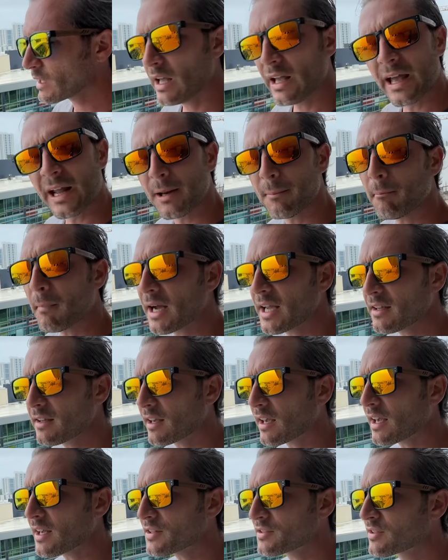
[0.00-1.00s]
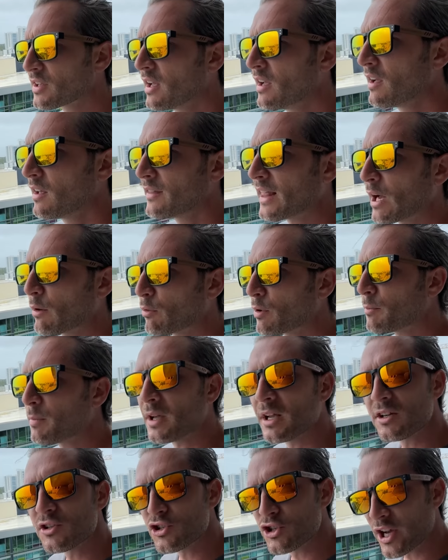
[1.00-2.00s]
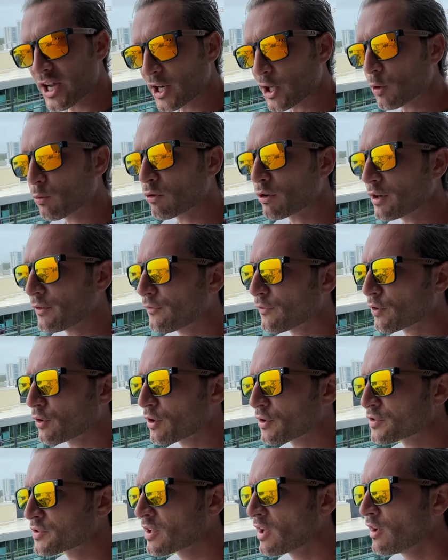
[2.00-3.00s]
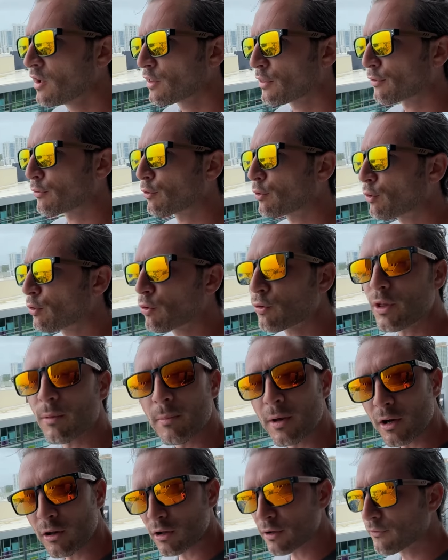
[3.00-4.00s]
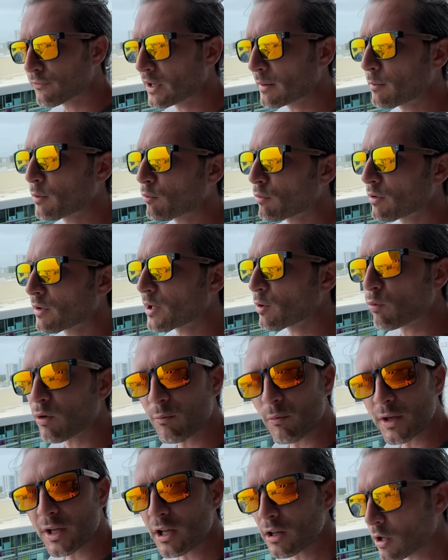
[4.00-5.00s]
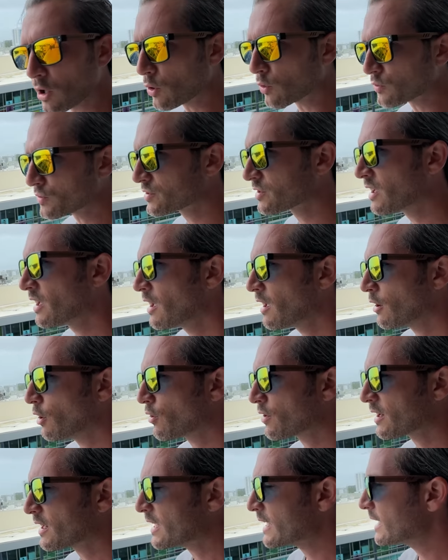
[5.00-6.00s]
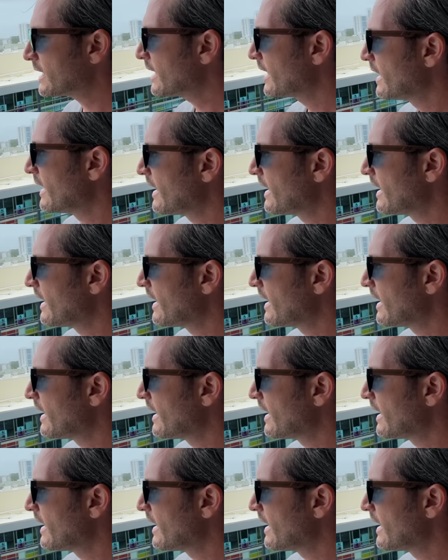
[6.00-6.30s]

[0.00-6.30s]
And in my case, that would be January 1st through the middle of February when we close, okay?